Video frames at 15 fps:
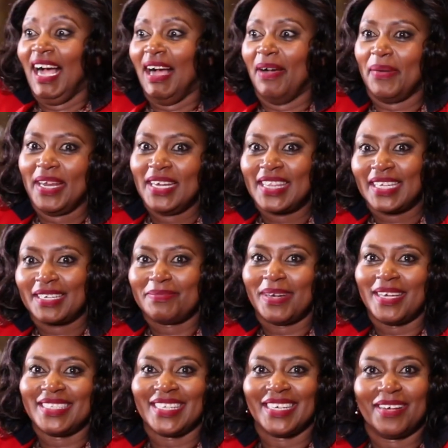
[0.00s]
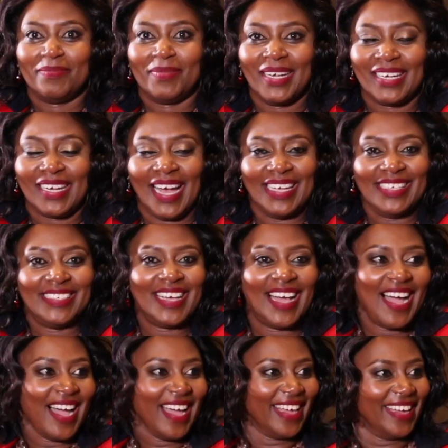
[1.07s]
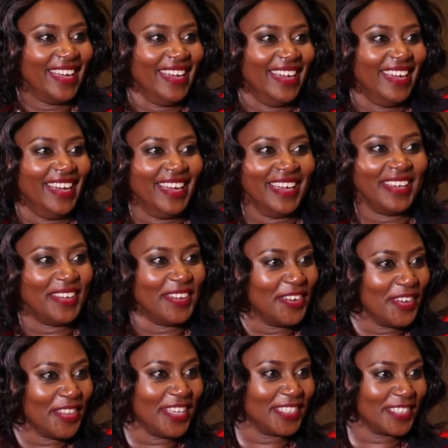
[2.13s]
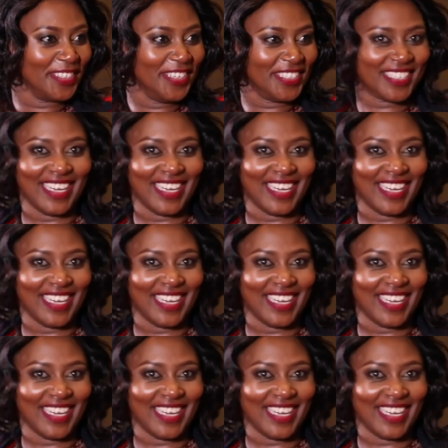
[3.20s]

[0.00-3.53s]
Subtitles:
I went 3 months and I'm like, ayay. You know, there's no